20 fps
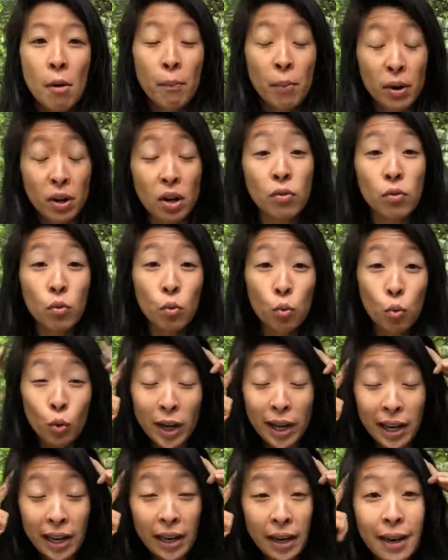But if
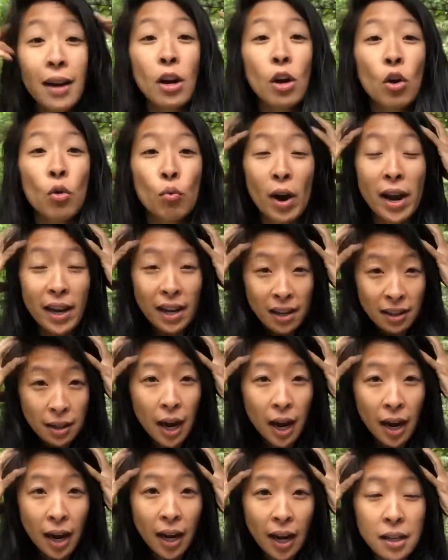we
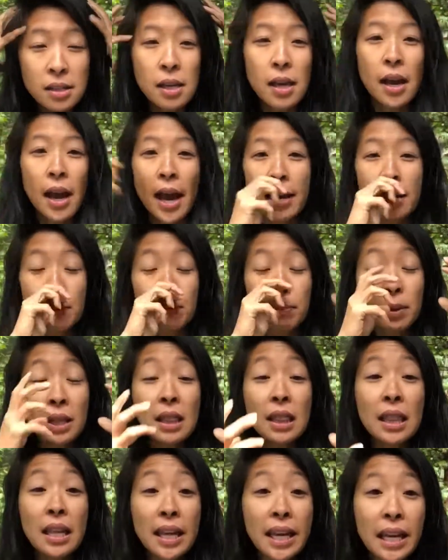recognize and
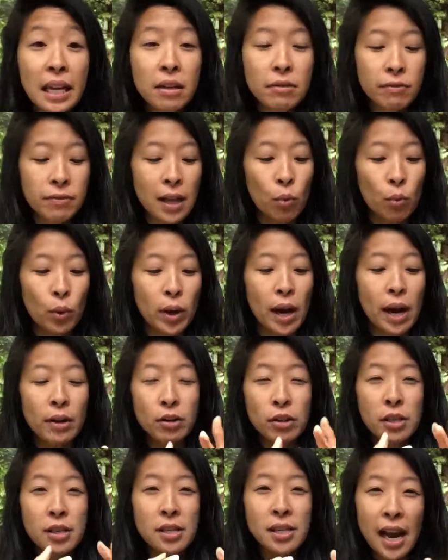believe that we
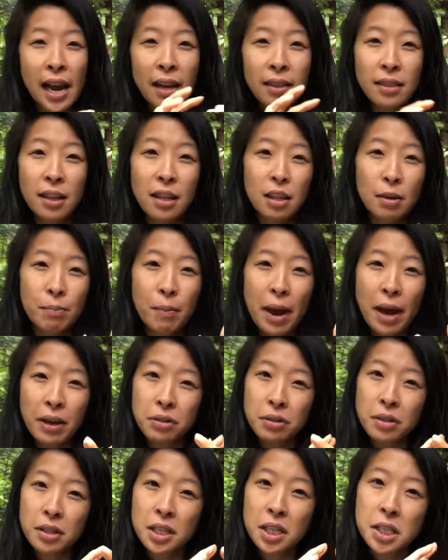understand that the
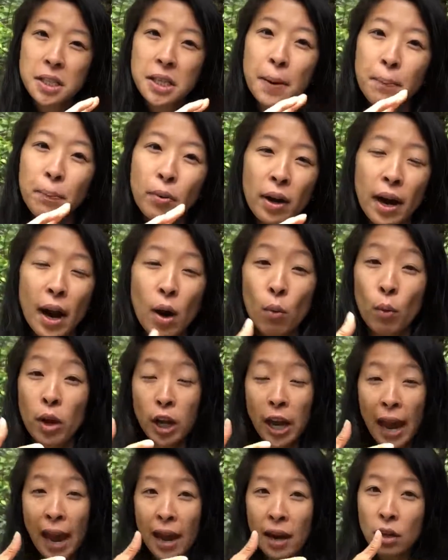matter is separate and we
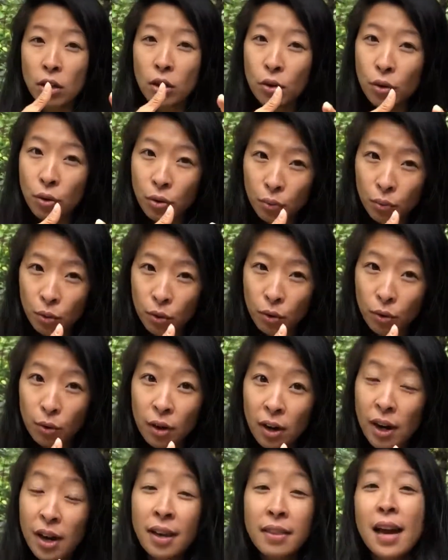can go through,
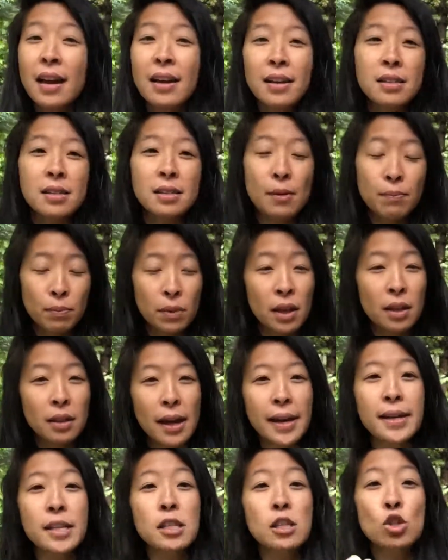that is something
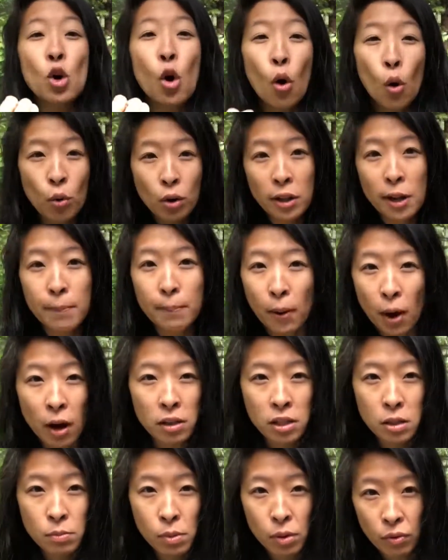that is totally
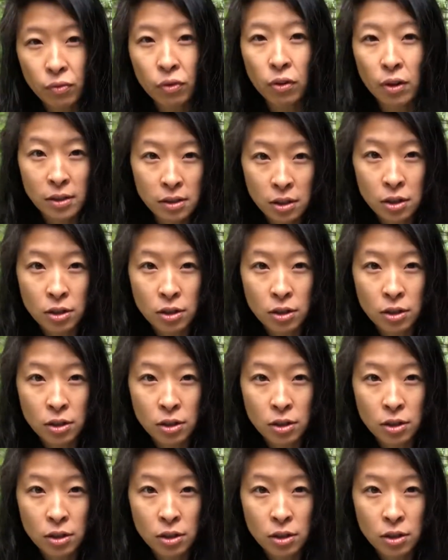possible for us to